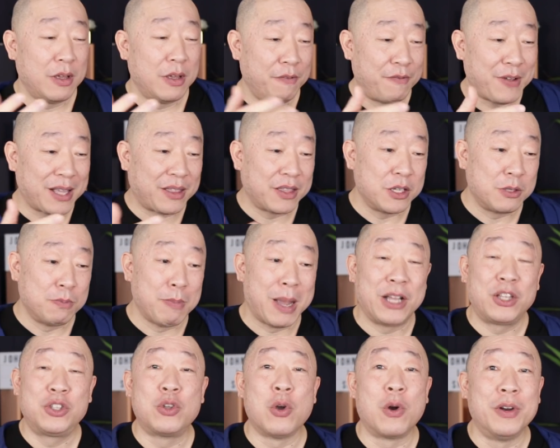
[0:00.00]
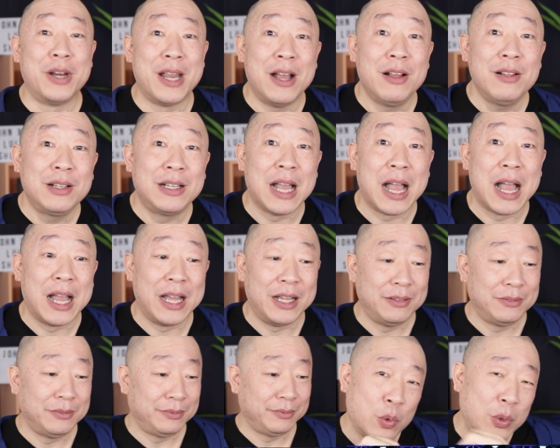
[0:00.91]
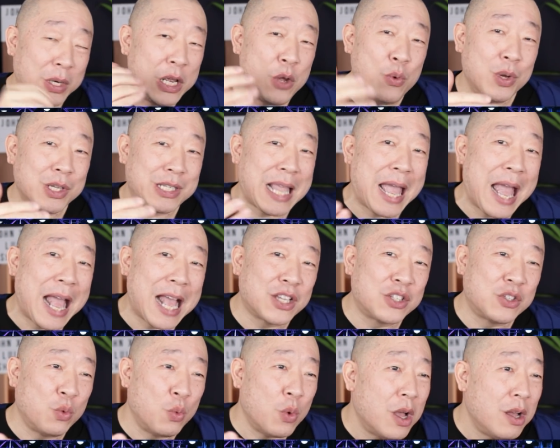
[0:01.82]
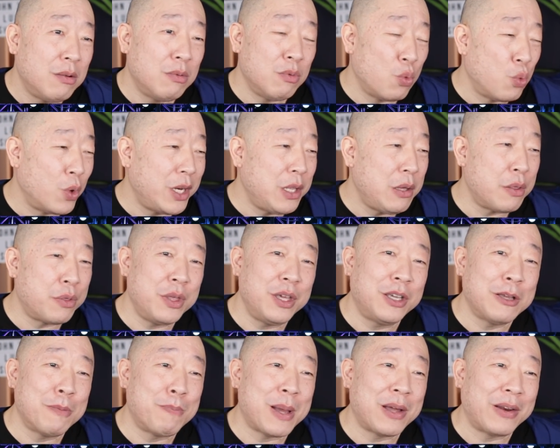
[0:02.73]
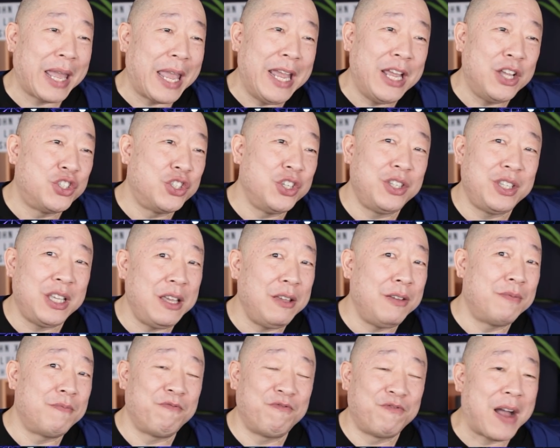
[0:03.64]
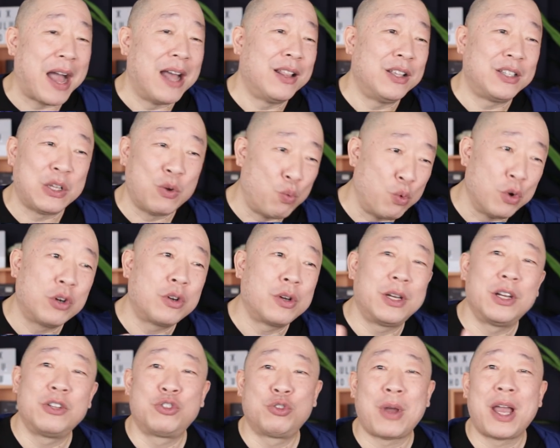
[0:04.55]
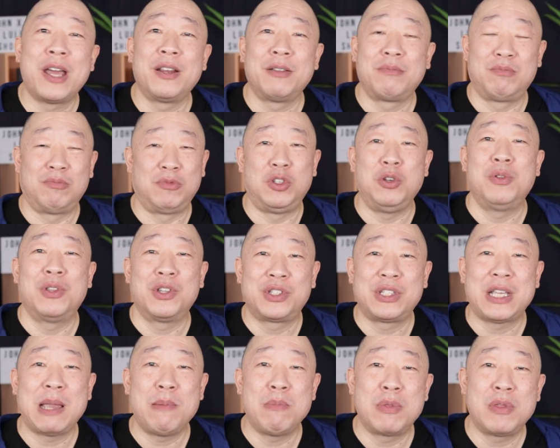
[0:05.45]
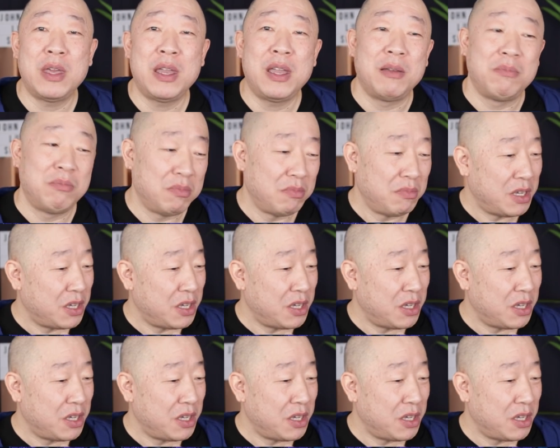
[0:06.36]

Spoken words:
In fact, this Mike Darnell guy, when he was asked, well, what do you think about AGT? Finally said, we're gonna try to do the same thing.